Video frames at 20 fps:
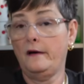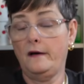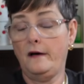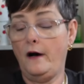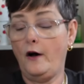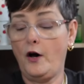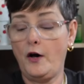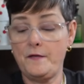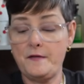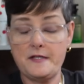
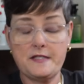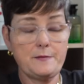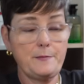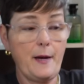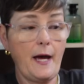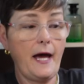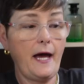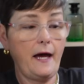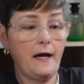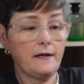on this
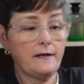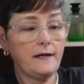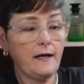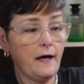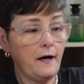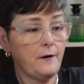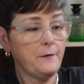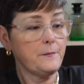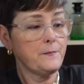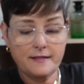bag
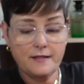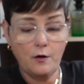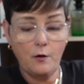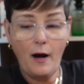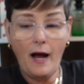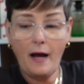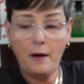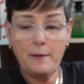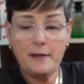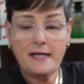now. So
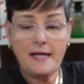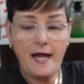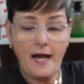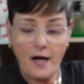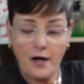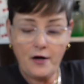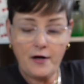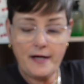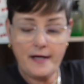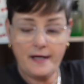I would
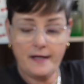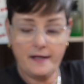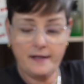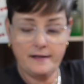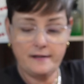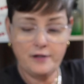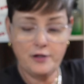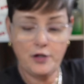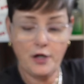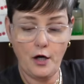carry
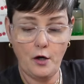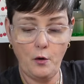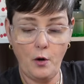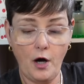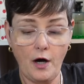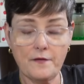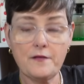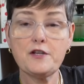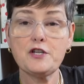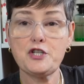it,
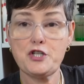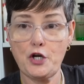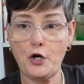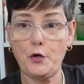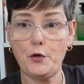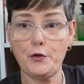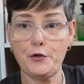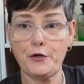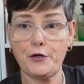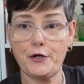on the
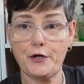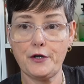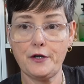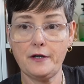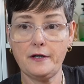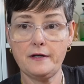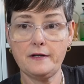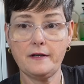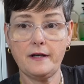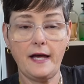
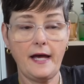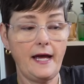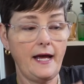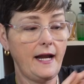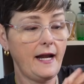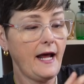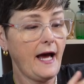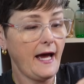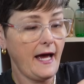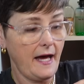shoulder,
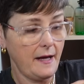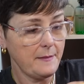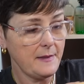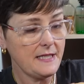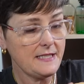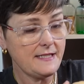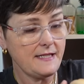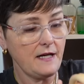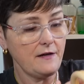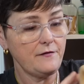and I had my
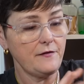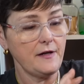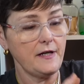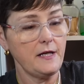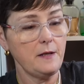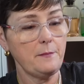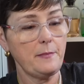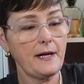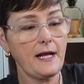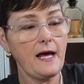stuff in
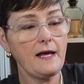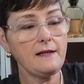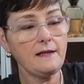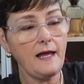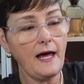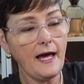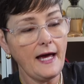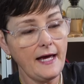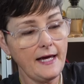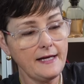it, but I
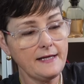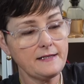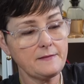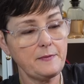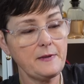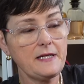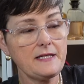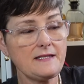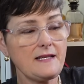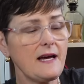liked,
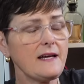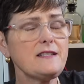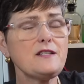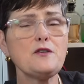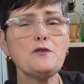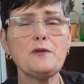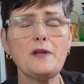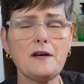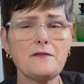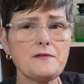because I
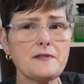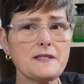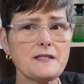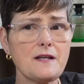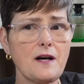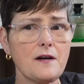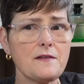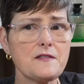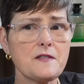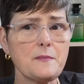do love the
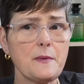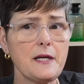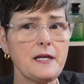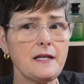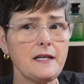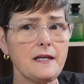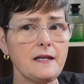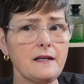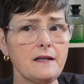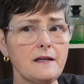Soft
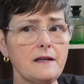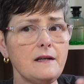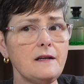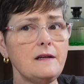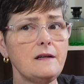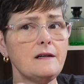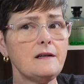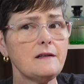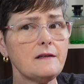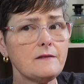Speedy.
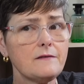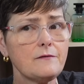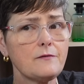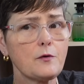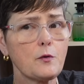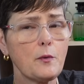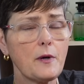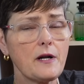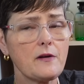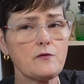
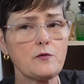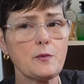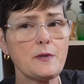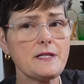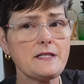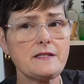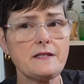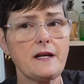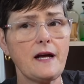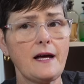For whatever
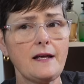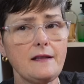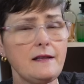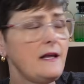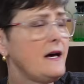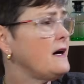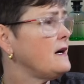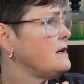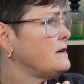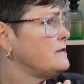reason, I
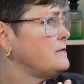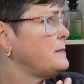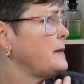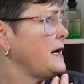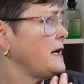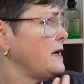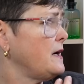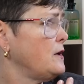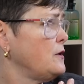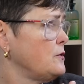love
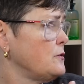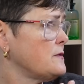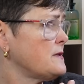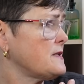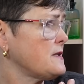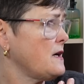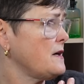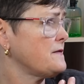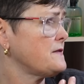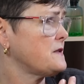my own
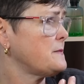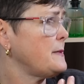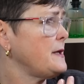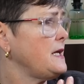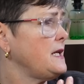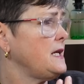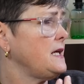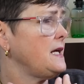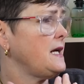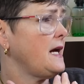Soft
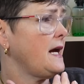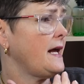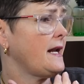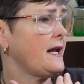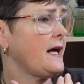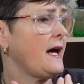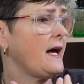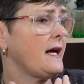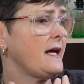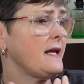Speedy, and
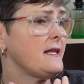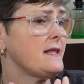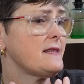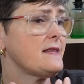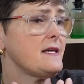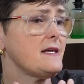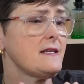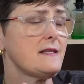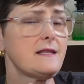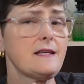I
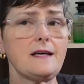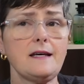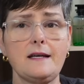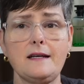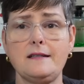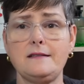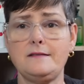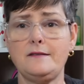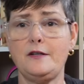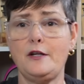think
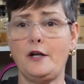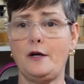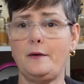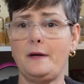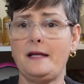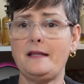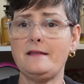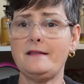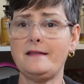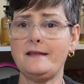that,
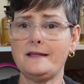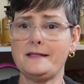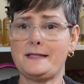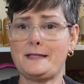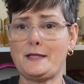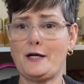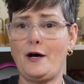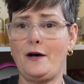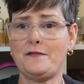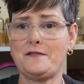and this
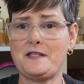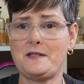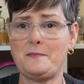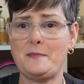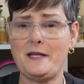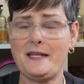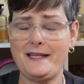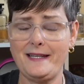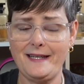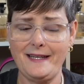Soft
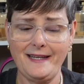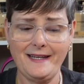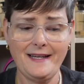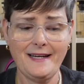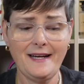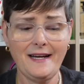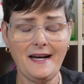Speedy,